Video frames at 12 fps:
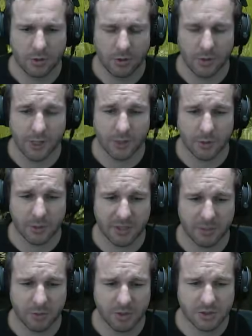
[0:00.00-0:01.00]
yeah, you want to make the
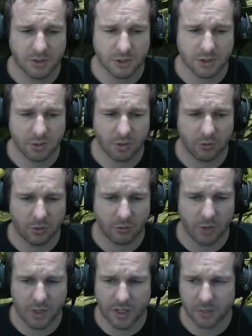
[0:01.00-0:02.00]
most of it. So,
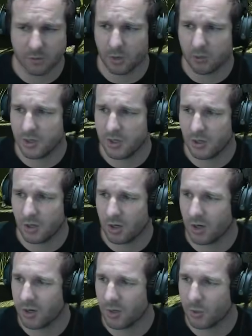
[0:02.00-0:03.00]
right now, I
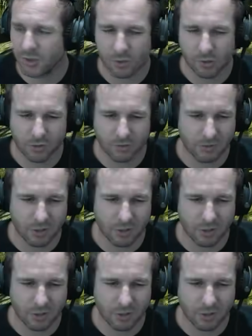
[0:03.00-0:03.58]
don't know what you call it. I'm